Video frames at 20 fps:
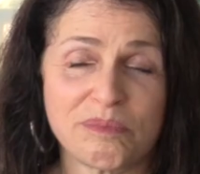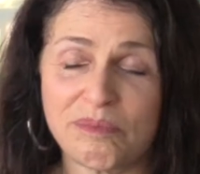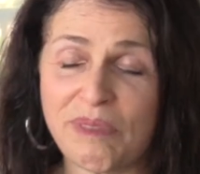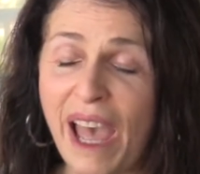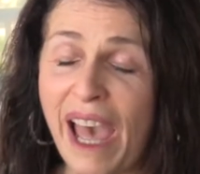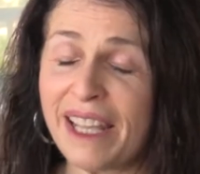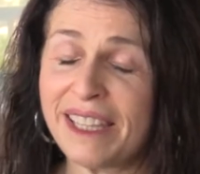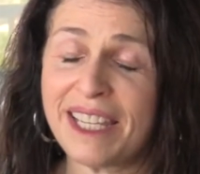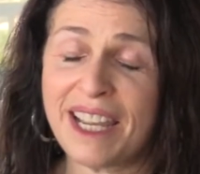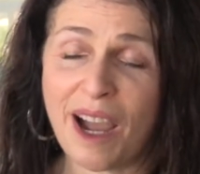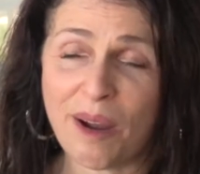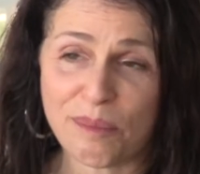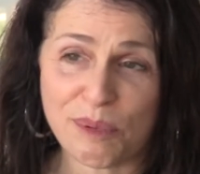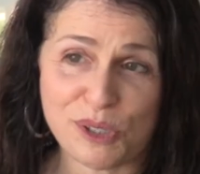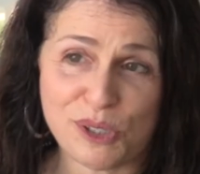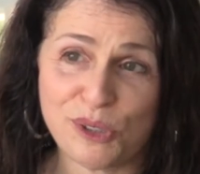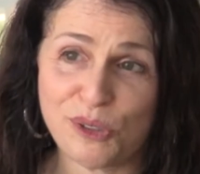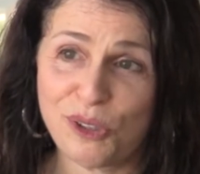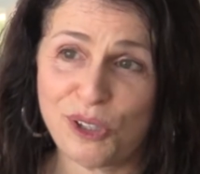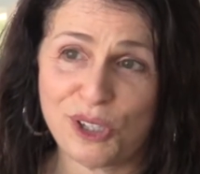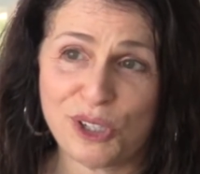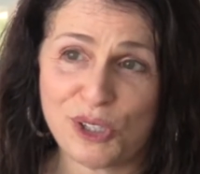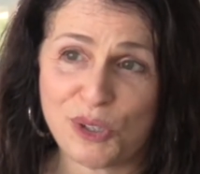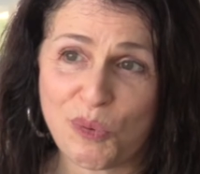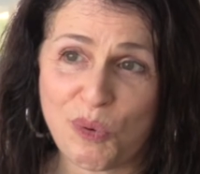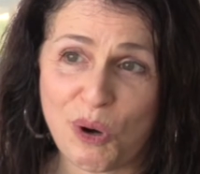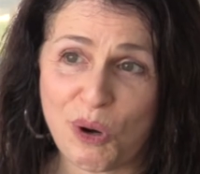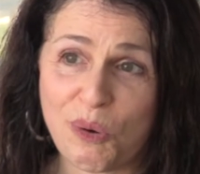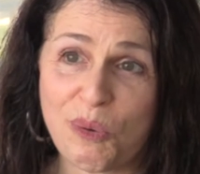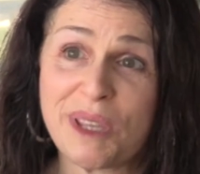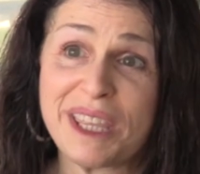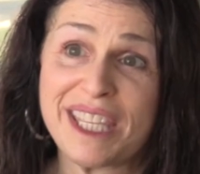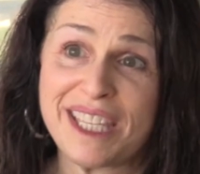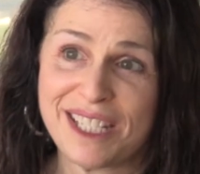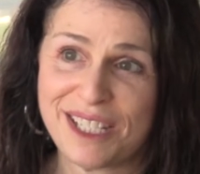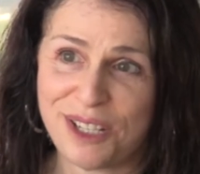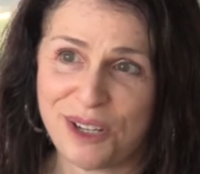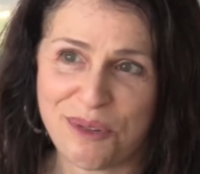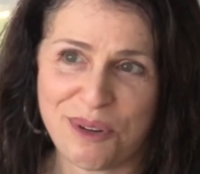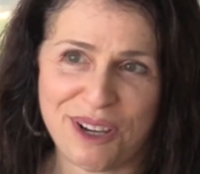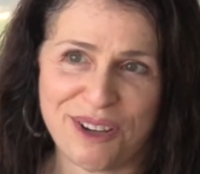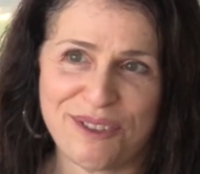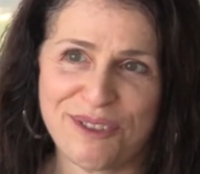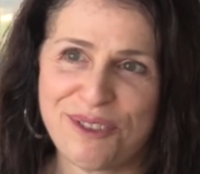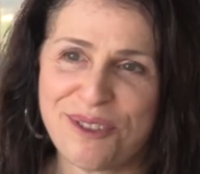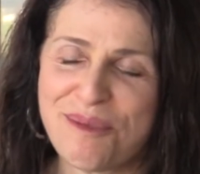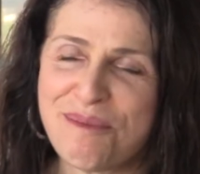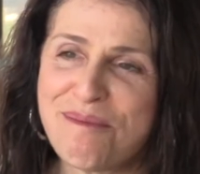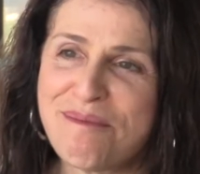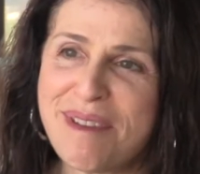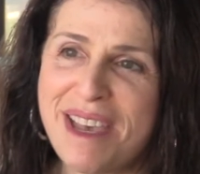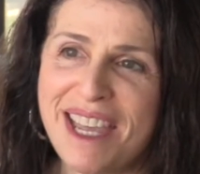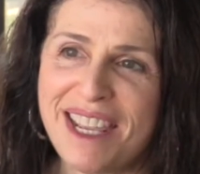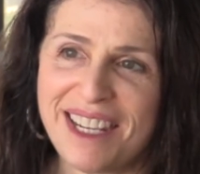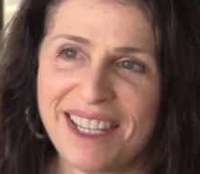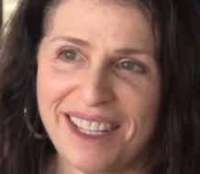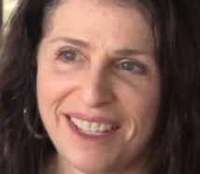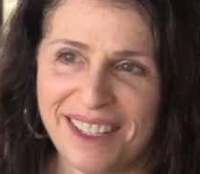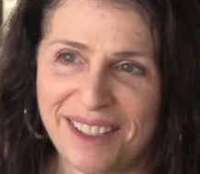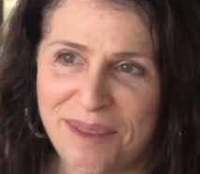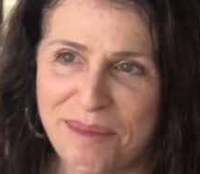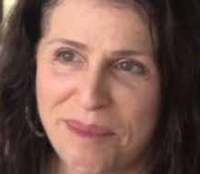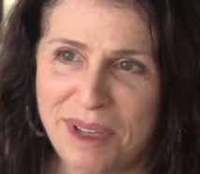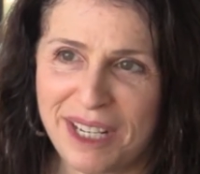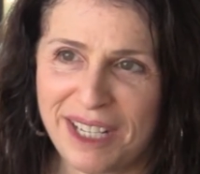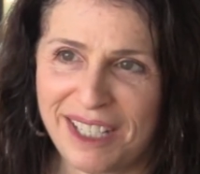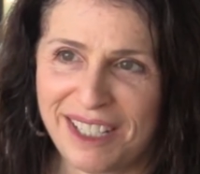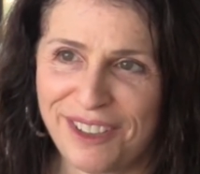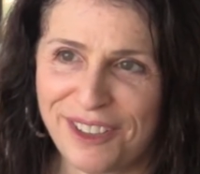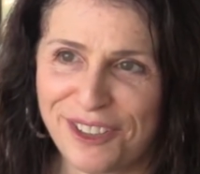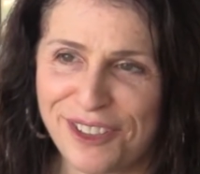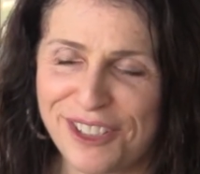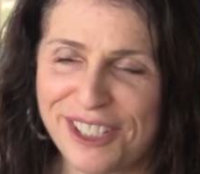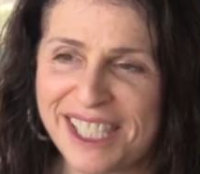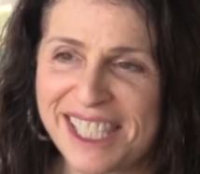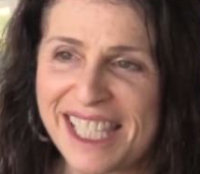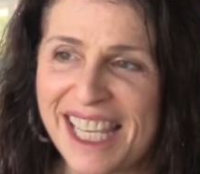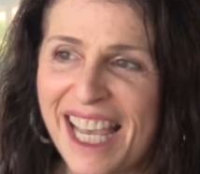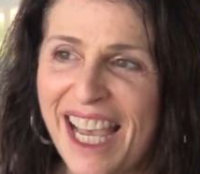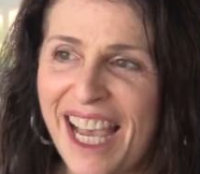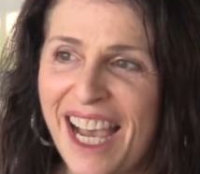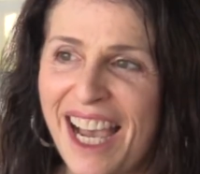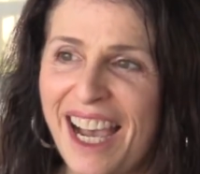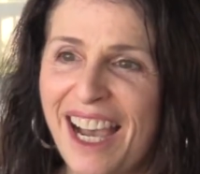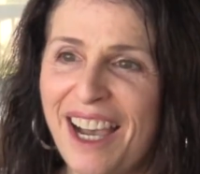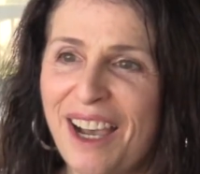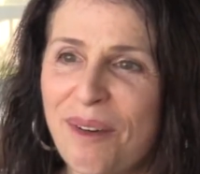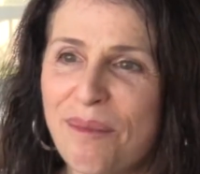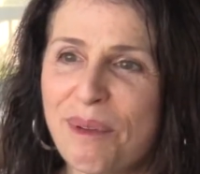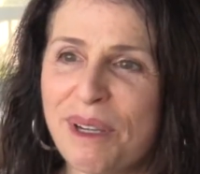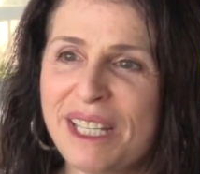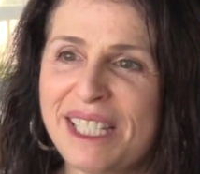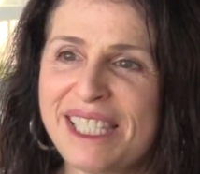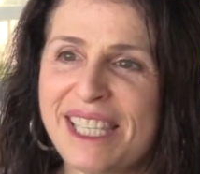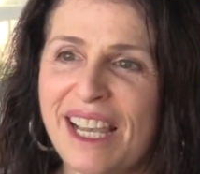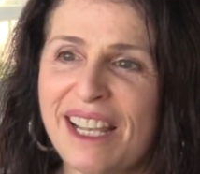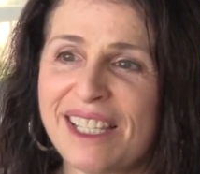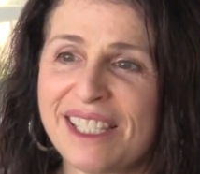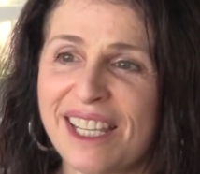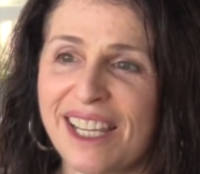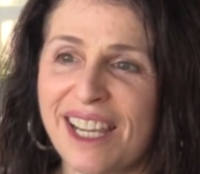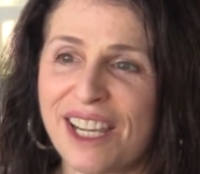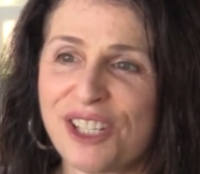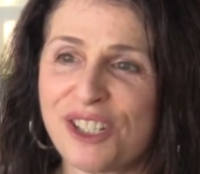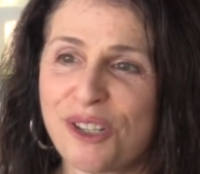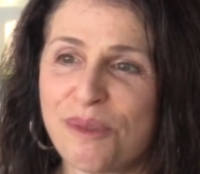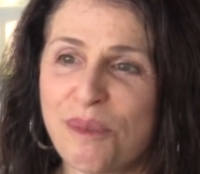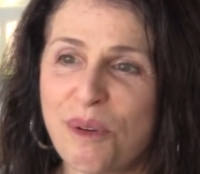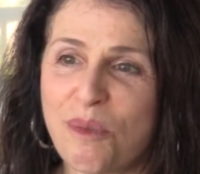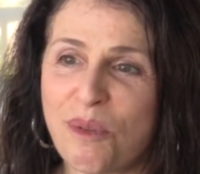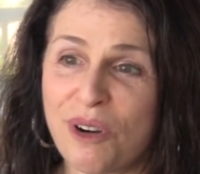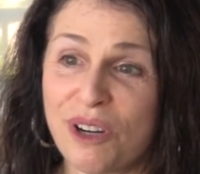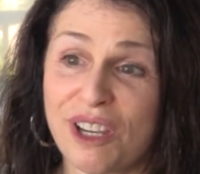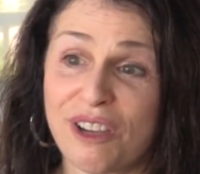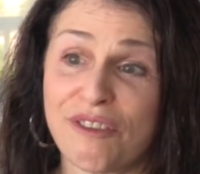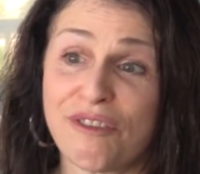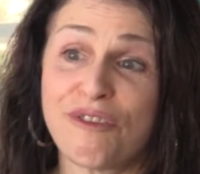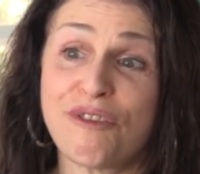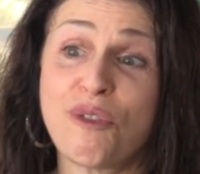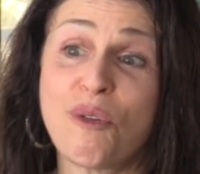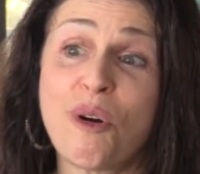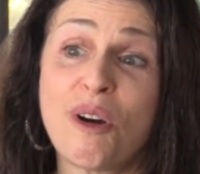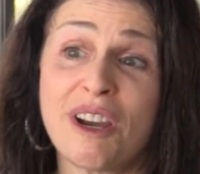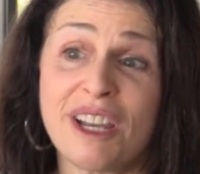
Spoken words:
had the opportunity to work with Intuit for many, many years. But it sounds like I should be working for